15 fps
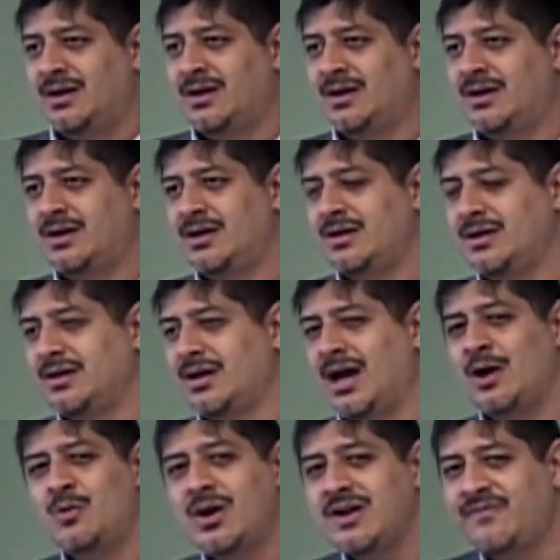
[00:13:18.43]
Uh,
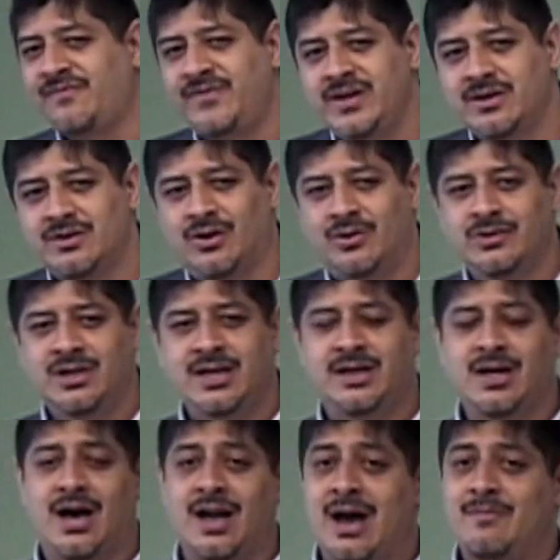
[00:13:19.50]
I want to fear only God.